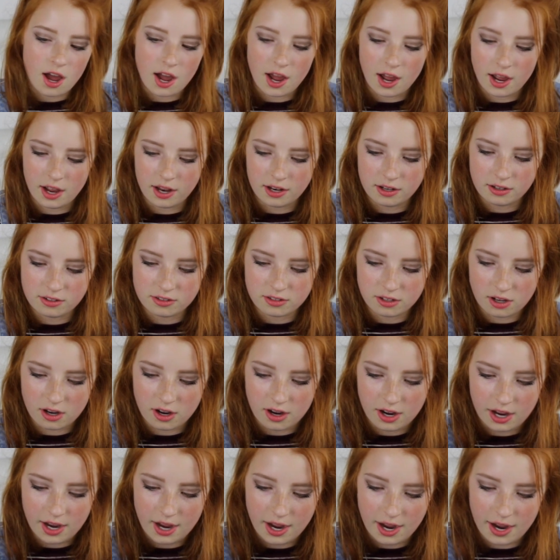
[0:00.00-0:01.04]
And
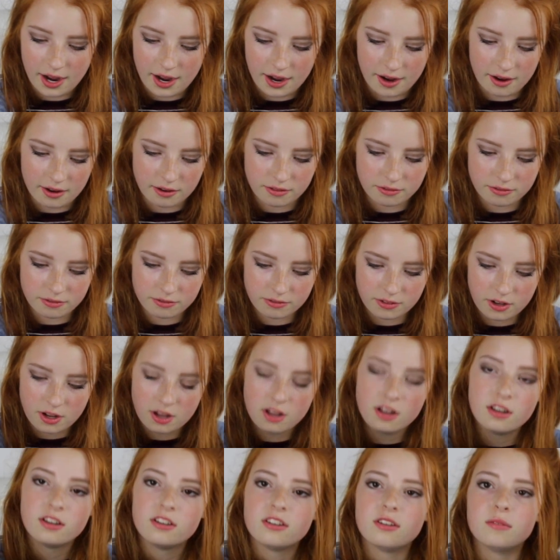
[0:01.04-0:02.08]
I have
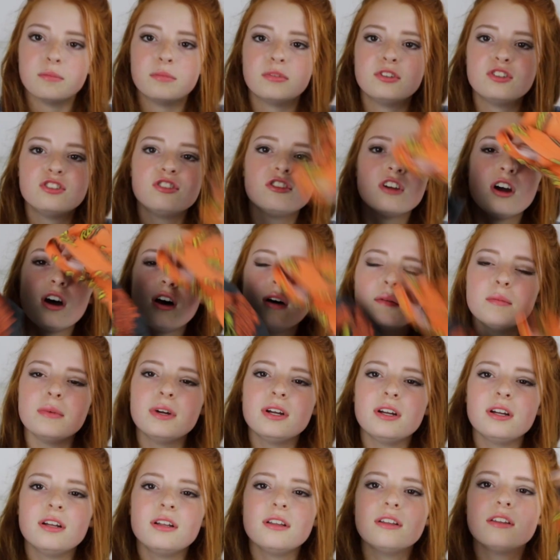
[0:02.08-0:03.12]
some
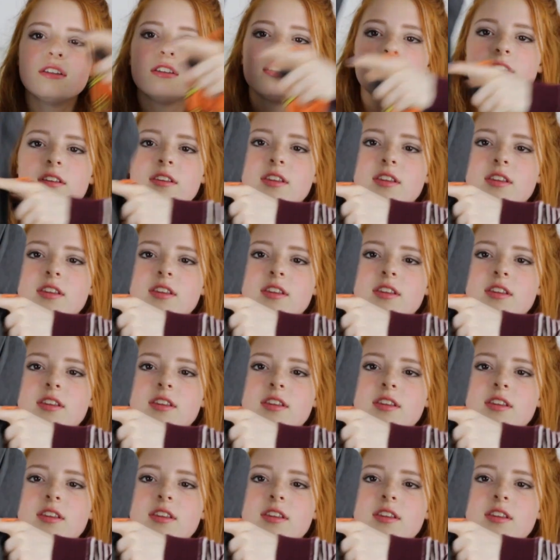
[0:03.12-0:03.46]
pajamas.